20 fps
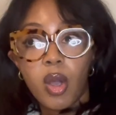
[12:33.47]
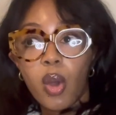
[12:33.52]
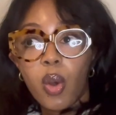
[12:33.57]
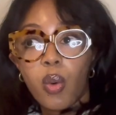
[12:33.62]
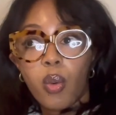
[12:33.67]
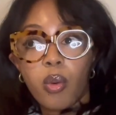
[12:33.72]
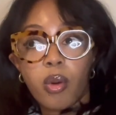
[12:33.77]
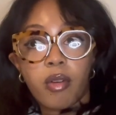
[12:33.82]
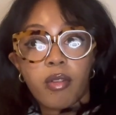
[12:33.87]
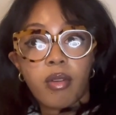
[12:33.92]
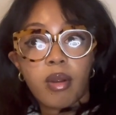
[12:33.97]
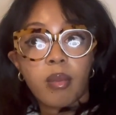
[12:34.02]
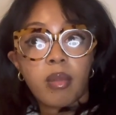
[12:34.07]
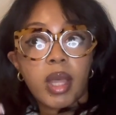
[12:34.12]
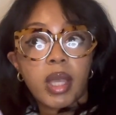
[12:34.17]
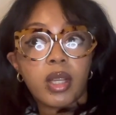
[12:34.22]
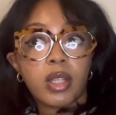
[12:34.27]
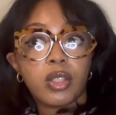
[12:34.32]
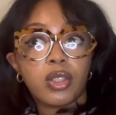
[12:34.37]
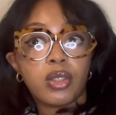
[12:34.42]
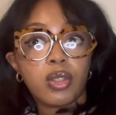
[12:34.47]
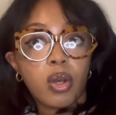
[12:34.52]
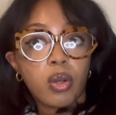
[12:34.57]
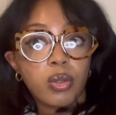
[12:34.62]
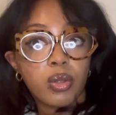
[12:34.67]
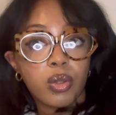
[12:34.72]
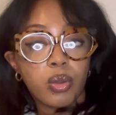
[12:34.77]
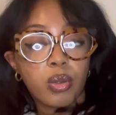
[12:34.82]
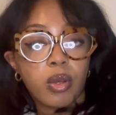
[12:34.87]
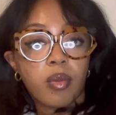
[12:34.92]
or from like
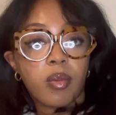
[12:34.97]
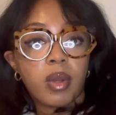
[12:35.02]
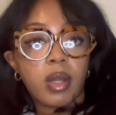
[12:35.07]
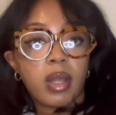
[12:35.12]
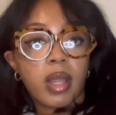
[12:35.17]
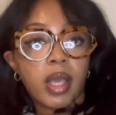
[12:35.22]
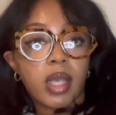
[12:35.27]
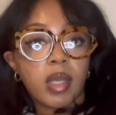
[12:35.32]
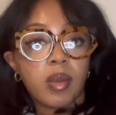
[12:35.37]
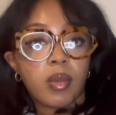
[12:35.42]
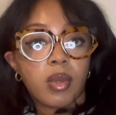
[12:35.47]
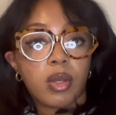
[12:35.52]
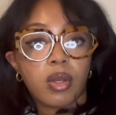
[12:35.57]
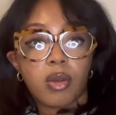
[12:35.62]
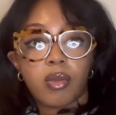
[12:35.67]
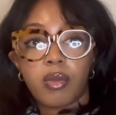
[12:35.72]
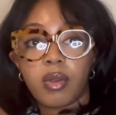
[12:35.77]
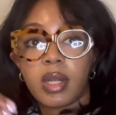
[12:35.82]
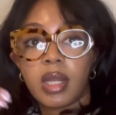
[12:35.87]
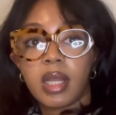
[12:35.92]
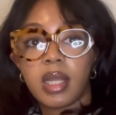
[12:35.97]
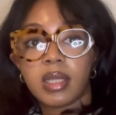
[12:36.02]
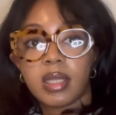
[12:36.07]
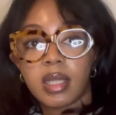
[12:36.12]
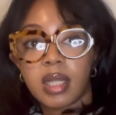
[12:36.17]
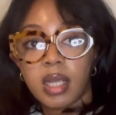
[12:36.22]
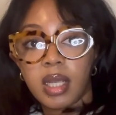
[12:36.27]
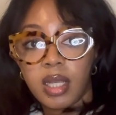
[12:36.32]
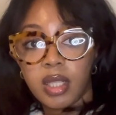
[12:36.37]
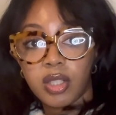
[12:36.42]
adults who have been in that community, or reading into
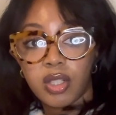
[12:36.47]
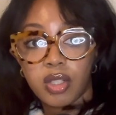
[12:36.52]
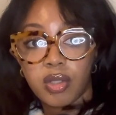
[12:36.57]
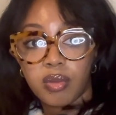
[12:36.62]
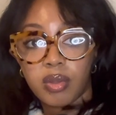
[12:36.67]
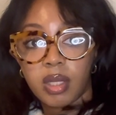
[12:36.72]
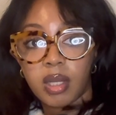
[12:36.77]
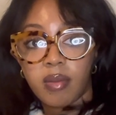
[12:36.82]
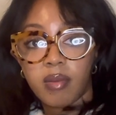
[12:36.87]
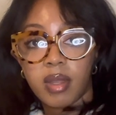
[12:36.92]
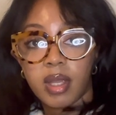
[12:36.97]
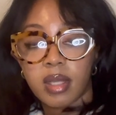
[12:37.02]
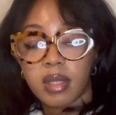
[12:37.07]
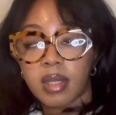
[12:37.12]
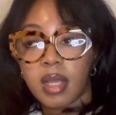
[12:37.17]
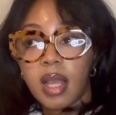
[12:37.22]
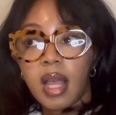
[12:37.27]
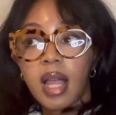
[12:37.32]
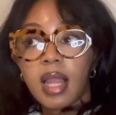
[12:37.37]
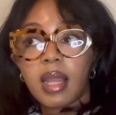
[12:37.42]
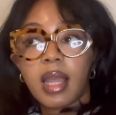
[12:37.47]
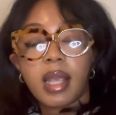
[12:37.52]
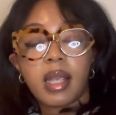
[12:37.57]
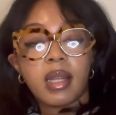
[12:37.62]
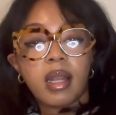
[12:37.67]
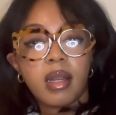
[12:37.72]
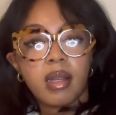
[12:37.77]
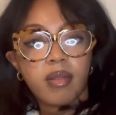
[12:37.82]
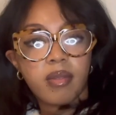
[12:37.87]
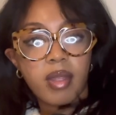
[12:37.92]
the history of this. Like
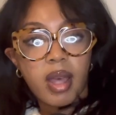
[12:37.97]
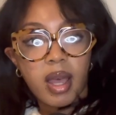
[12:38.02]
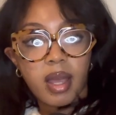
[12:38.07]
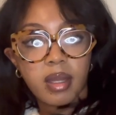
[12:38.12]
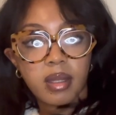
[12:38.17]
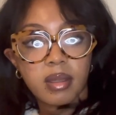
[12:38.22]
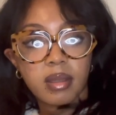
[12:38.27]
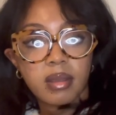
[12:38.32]
none of that.